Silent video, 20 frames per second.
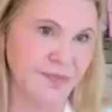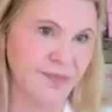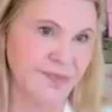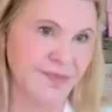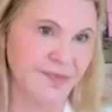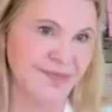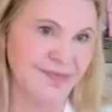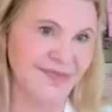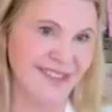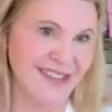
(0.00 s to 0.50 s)

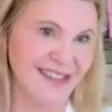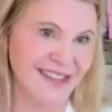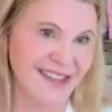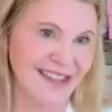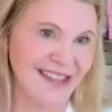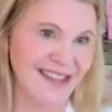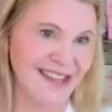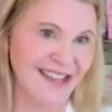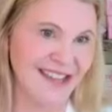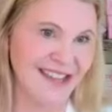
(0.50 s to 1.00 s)

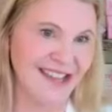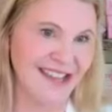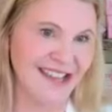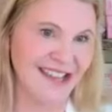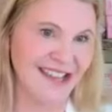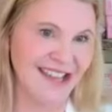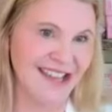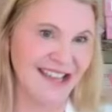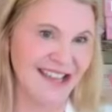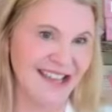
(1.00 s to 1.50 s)

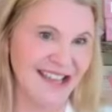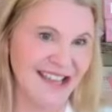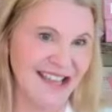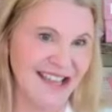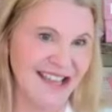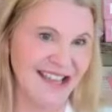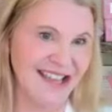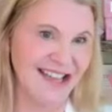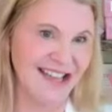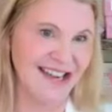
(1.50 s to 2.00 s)

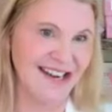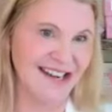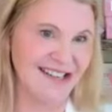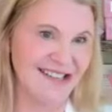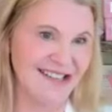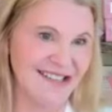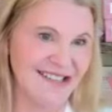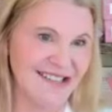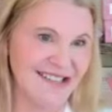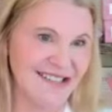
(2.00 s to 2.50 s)

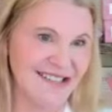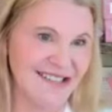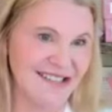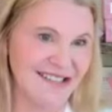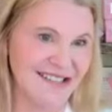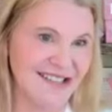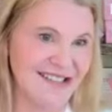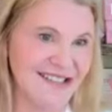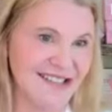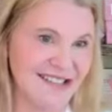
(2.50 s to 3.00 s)

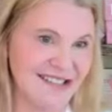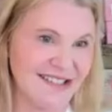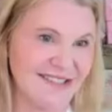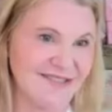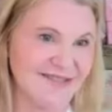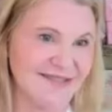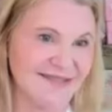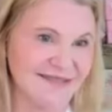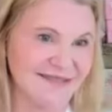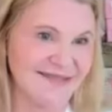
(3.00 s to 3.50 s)

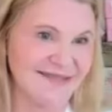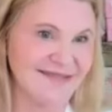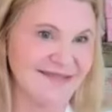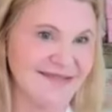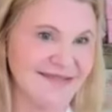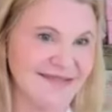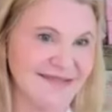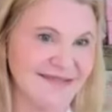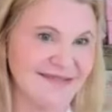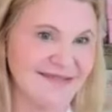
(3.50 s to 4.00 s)

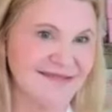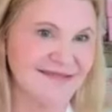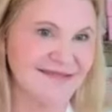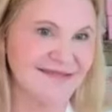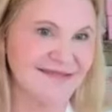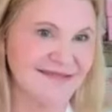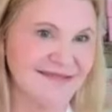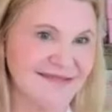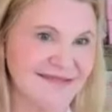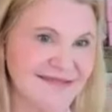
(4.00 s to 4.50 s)

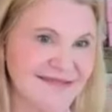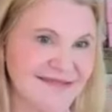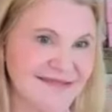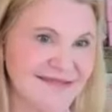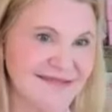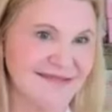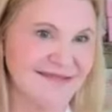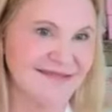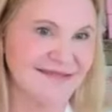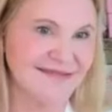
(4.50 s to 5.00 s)

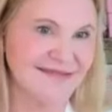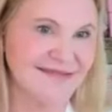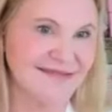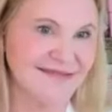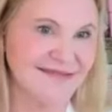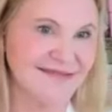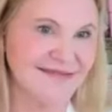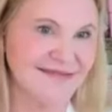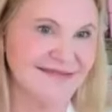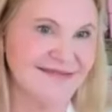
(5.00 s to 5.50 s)

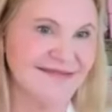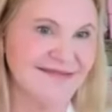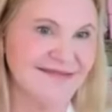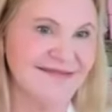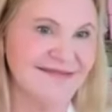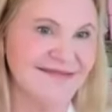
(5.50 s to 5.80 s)
(silent)